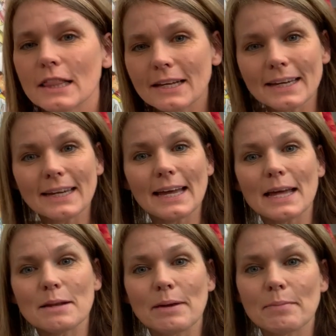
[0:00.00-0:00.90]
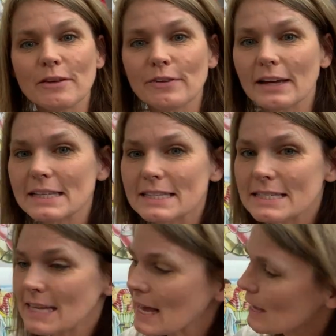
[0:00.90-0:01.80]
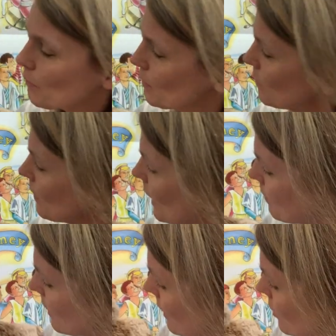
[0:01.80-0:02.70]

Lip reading: look at it and maybe if you can say it with me. I'm going